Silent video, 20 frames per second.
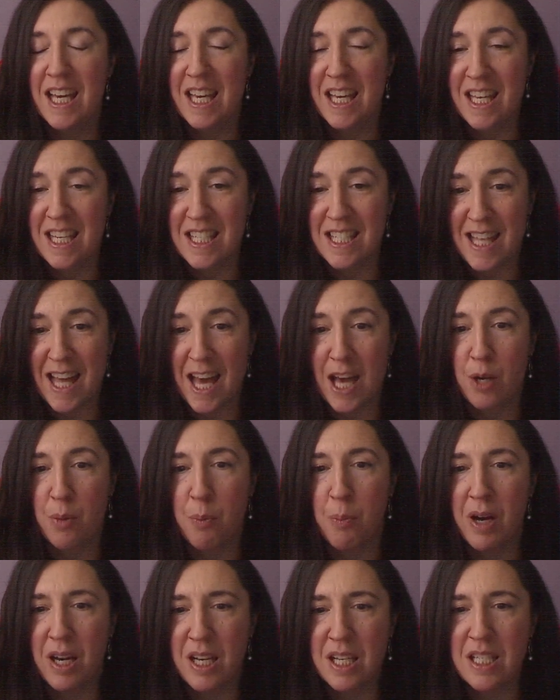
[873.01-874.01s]
is that
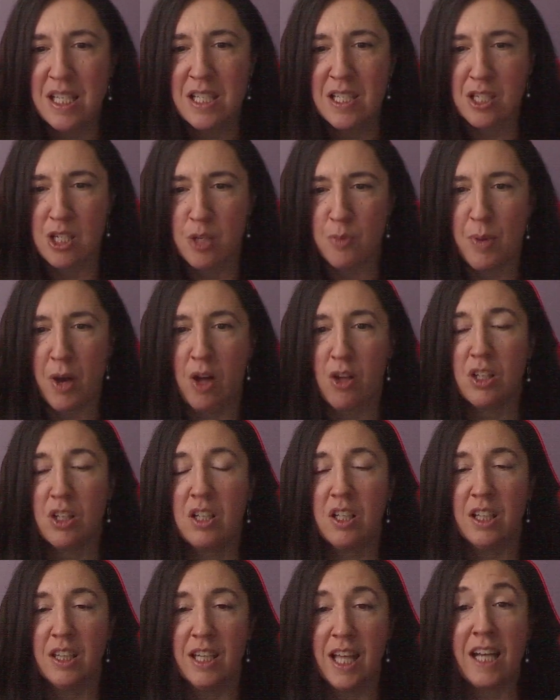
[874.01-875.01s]
Pisces is about
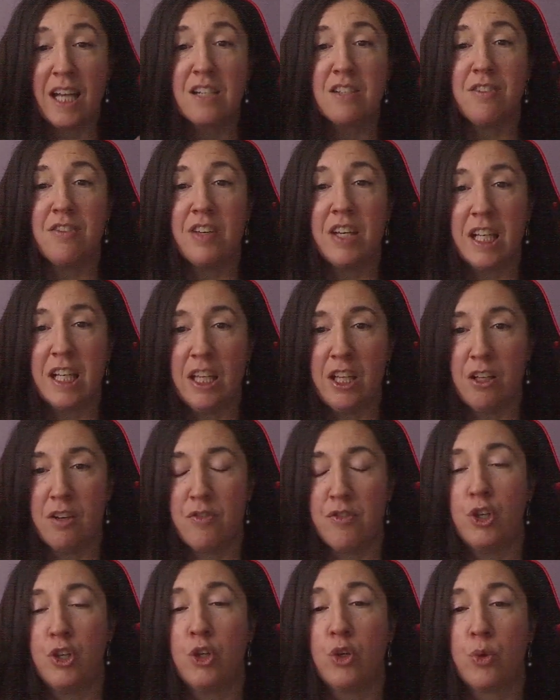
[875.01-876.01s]
collective healing of
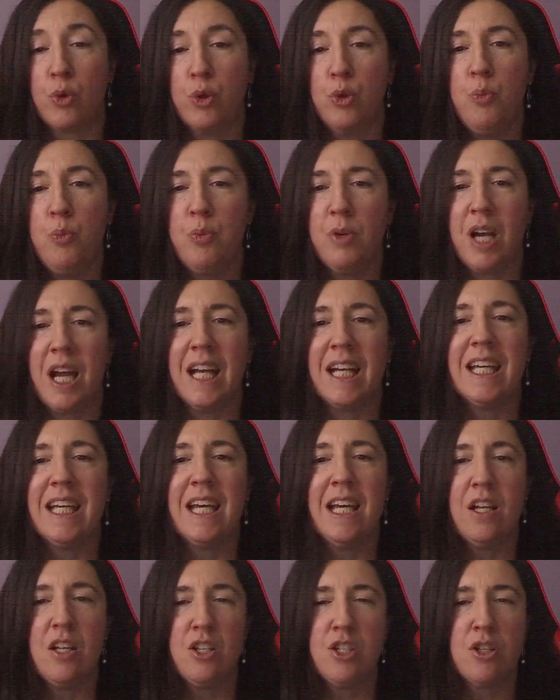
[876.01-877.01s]
the group, and
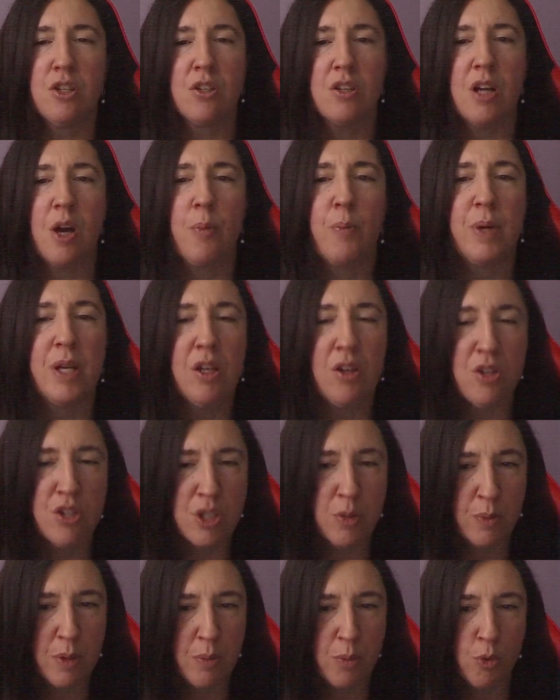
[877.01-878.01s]
Cancer appears to
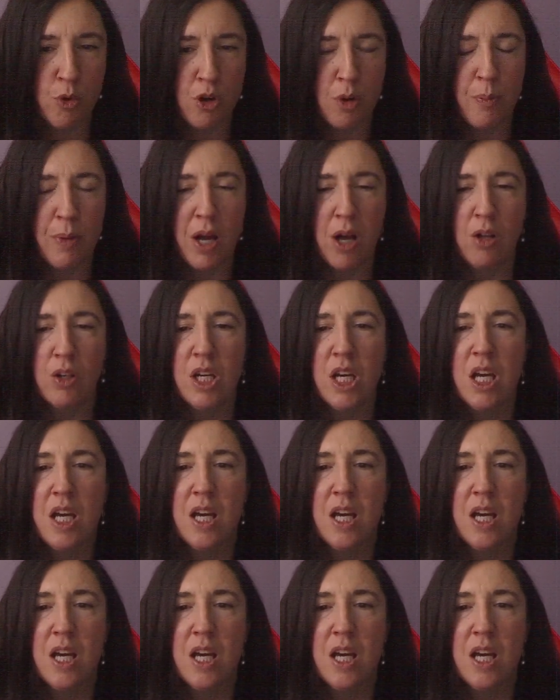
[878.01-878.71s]
be more about